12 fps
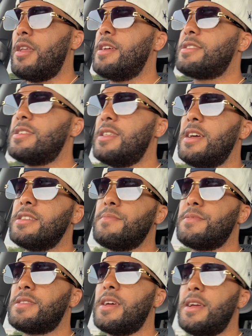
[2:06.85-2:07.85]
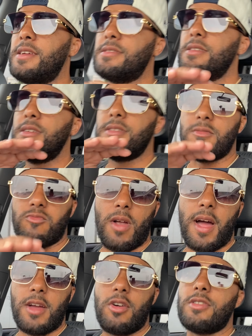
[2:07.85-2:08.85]
that shit as it pertains to
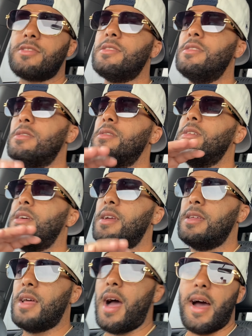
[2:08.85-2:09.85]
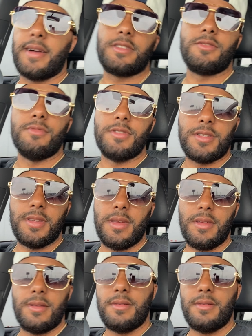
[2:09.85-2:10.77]
Ryan Garcia and the Oster and shit.